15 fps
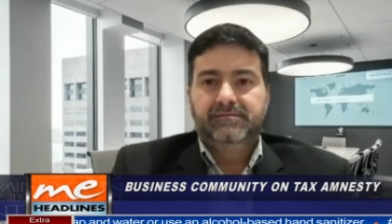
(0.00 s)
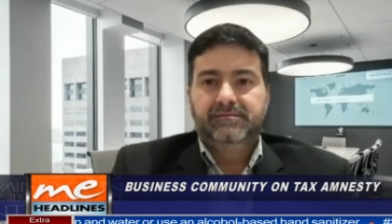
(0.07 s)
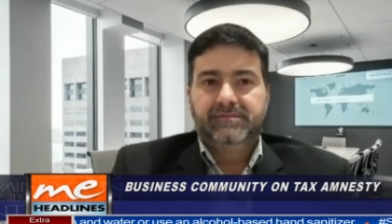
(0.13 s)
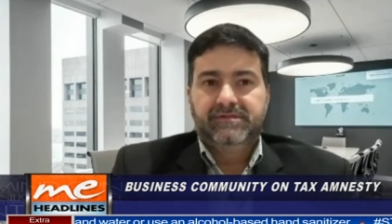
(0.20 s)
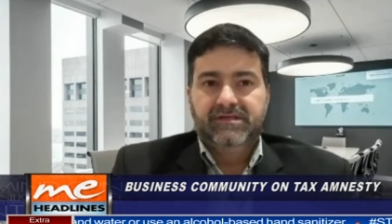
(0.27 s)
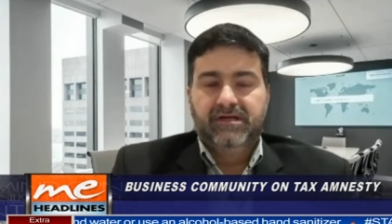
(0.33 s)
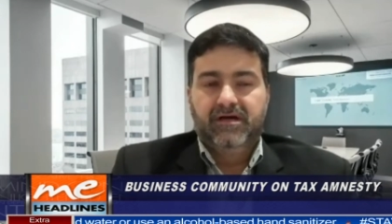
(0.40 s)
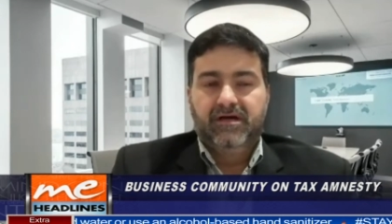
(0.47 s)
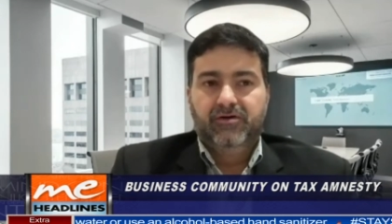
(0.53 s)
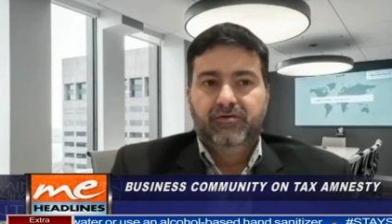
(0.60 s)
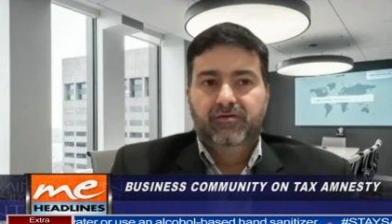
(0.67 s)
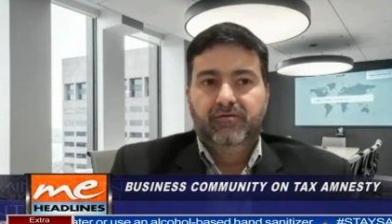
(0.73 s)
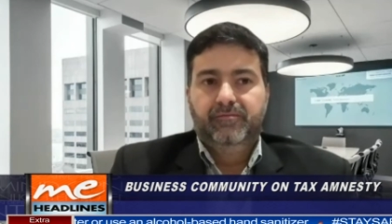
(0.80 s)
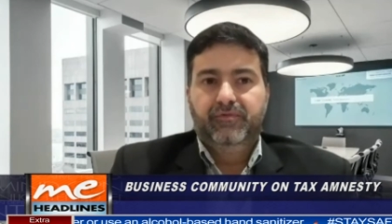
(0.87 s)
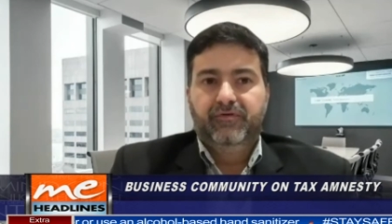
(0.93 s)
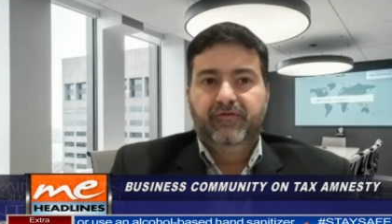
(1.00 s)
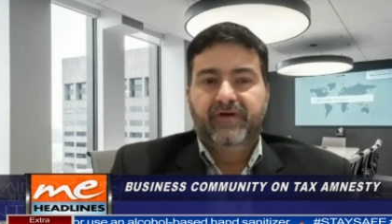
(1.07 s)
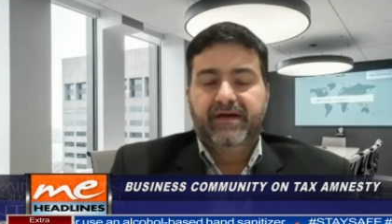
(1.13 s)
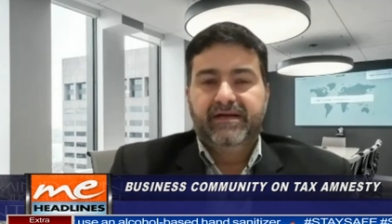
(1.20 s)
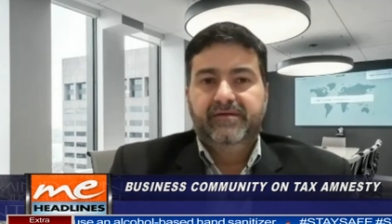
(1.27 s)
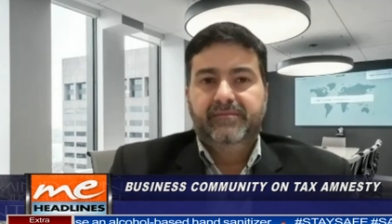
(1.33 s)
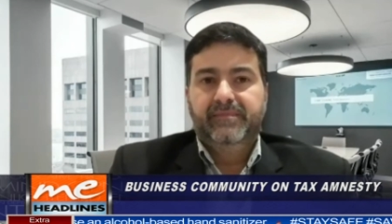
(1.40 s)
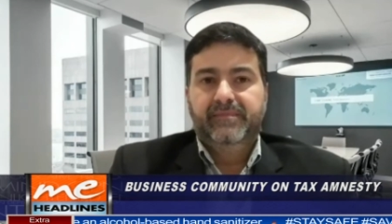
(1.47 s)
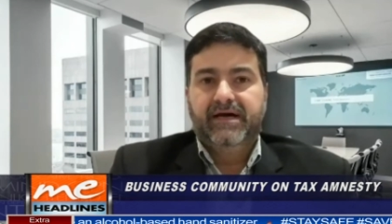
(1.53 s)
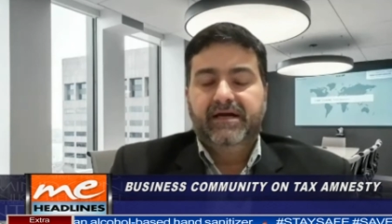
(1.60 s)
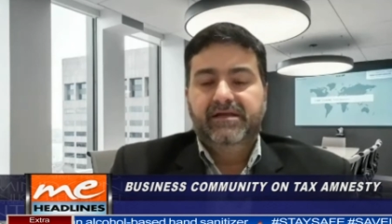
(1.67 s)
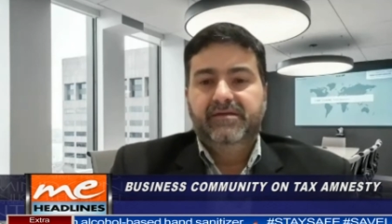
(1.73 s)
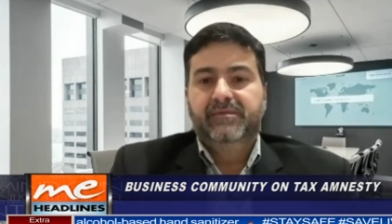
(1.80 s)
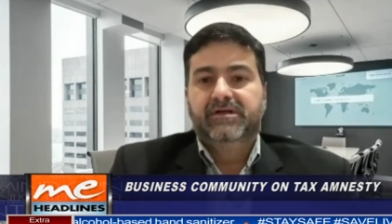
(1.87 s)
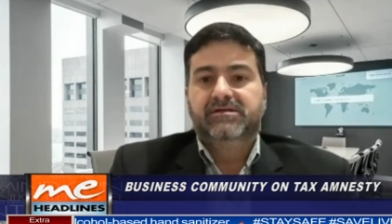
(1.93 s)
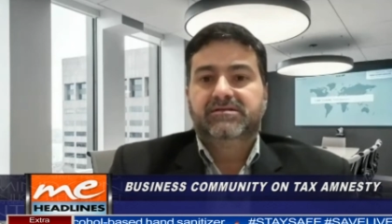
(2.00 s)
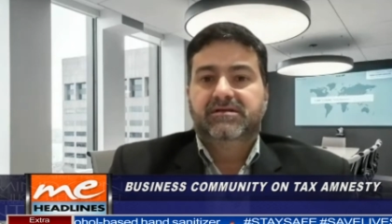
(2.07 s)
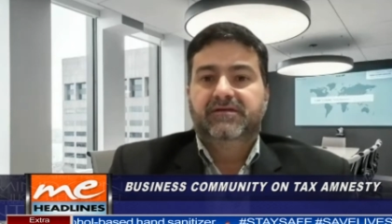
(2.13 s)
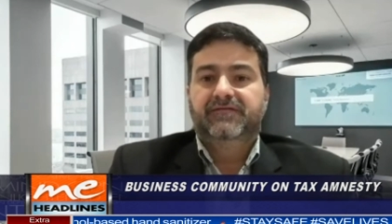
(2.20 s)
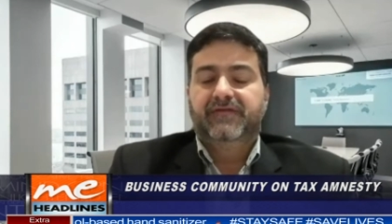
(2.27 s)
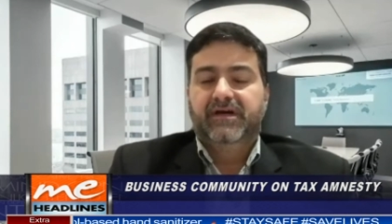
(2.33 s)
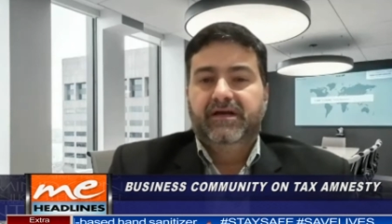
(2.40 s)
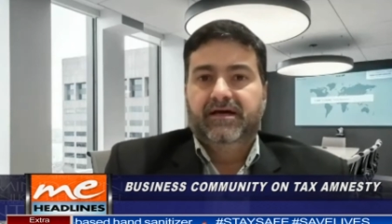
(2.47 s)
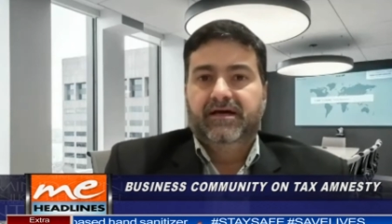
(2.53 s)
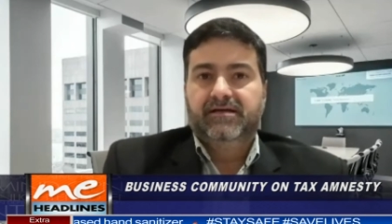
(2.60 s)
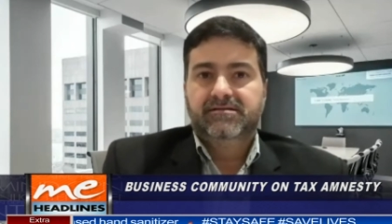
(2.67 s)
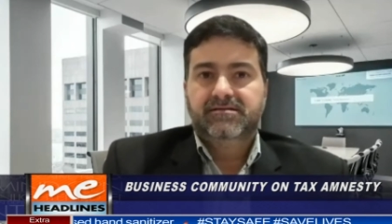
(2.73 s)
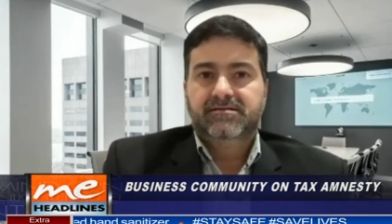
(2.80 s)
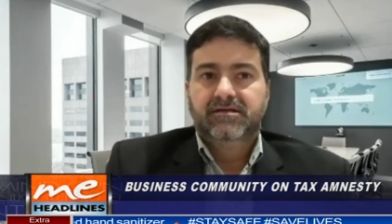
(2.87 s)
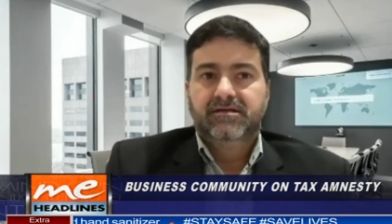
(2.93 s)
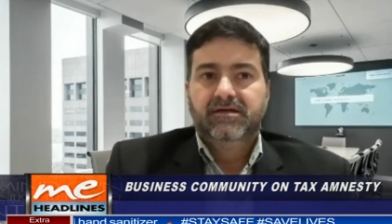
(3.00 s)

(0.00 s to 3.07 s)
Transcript: scenario provided by the Minister of Finance